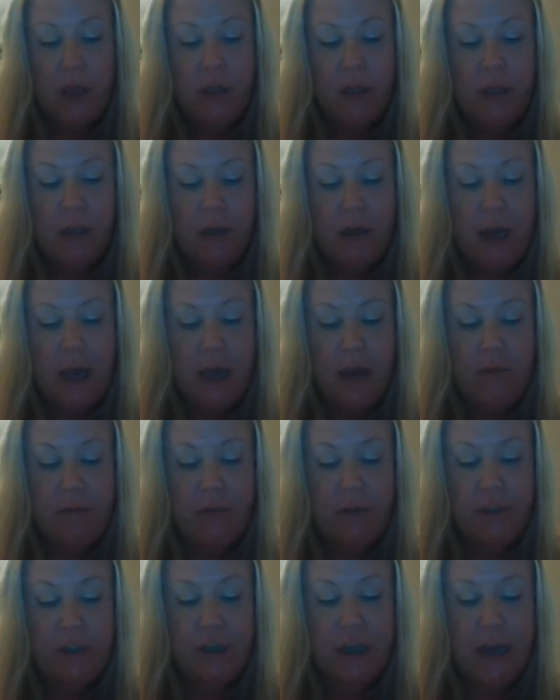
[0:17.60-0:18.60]
Your
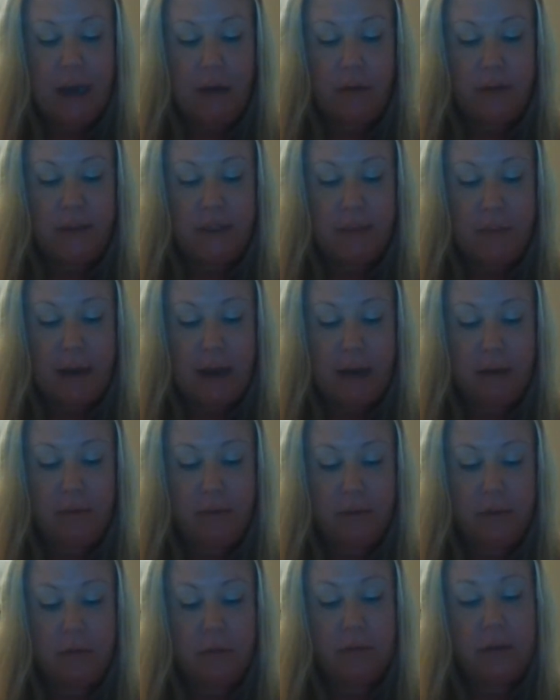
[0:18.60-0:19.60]
average house
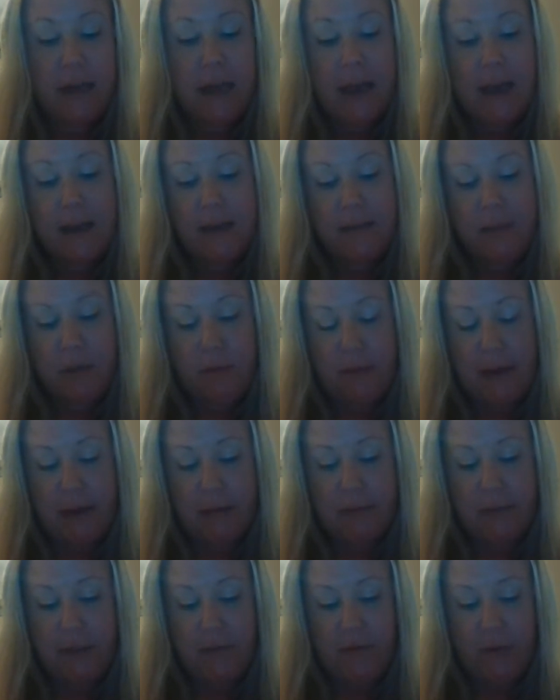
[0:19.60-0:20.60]
mouse, or castle
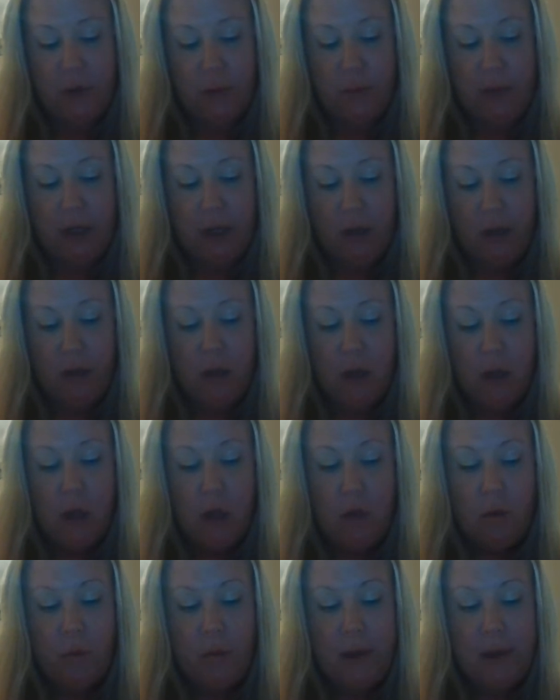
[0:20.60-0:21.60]
mouse if you will,
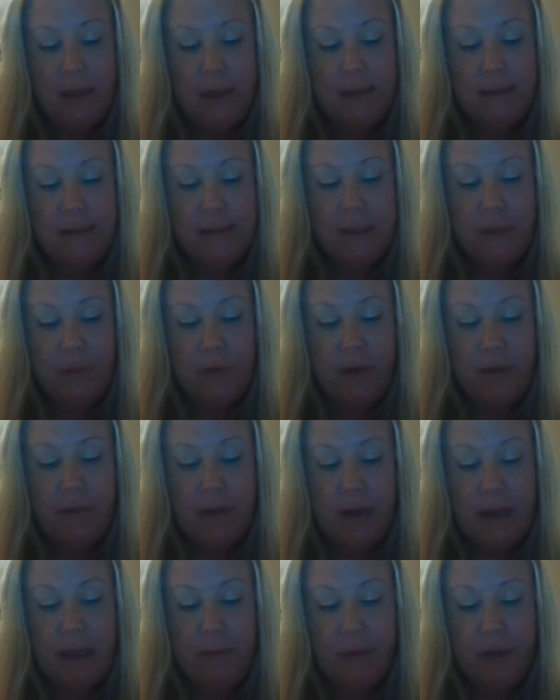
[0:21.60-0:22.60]
weighs somewhere in the
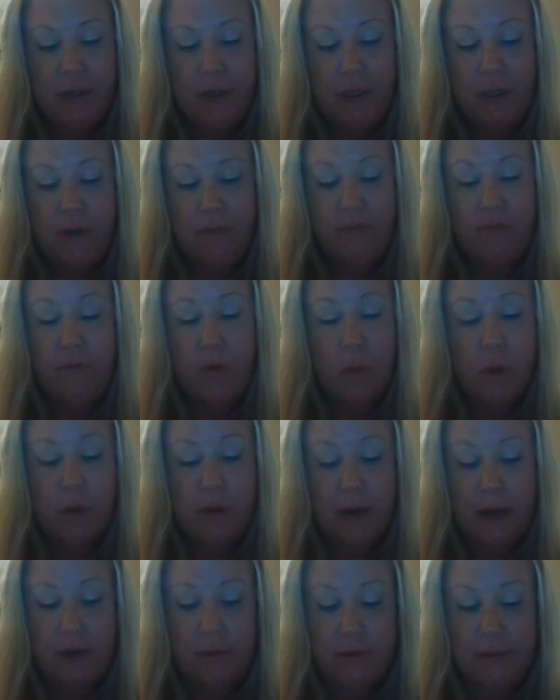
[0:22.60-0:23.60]
neighborhood of four
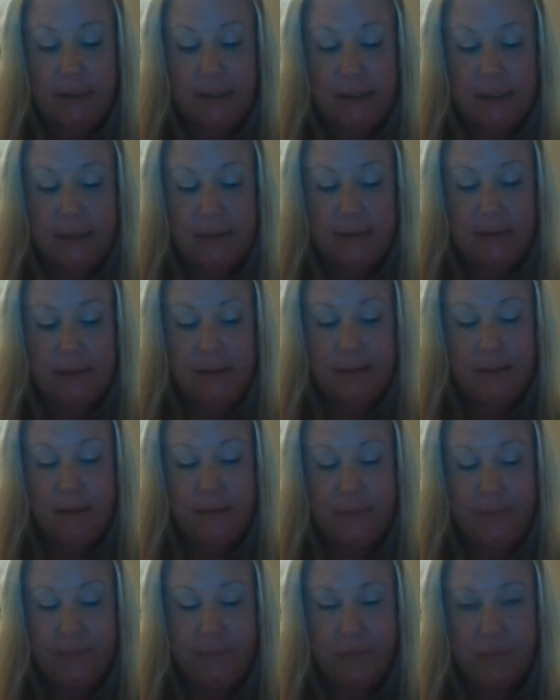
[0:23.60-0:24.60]
ounces,
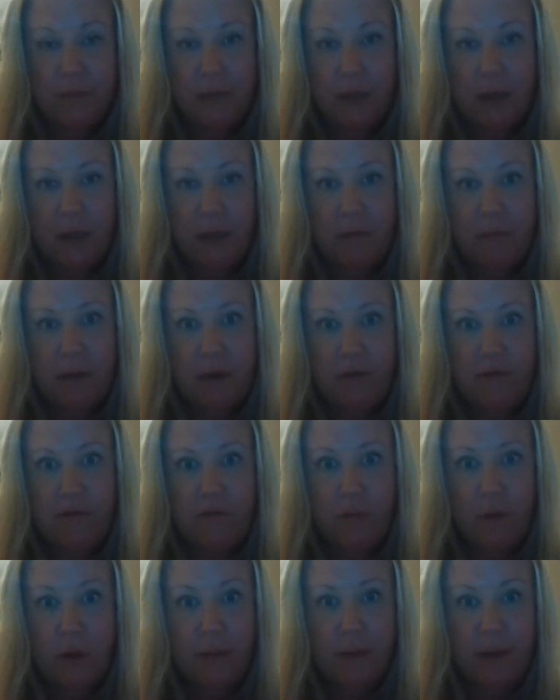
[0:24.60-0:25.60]
about
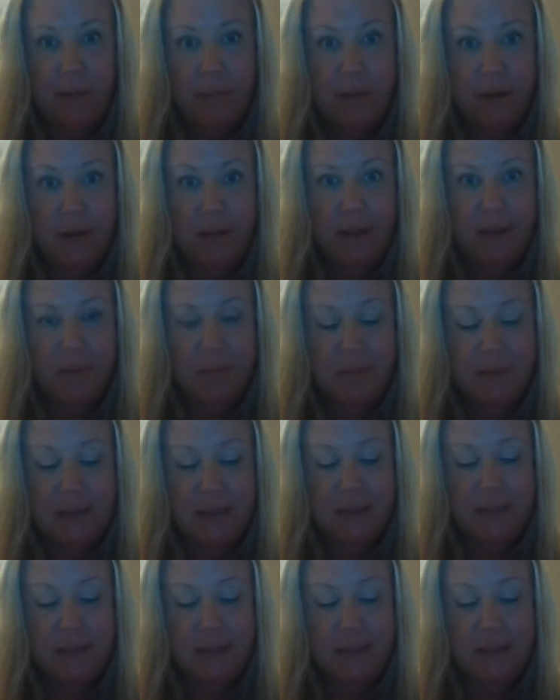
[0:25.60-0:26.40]
four paper clips.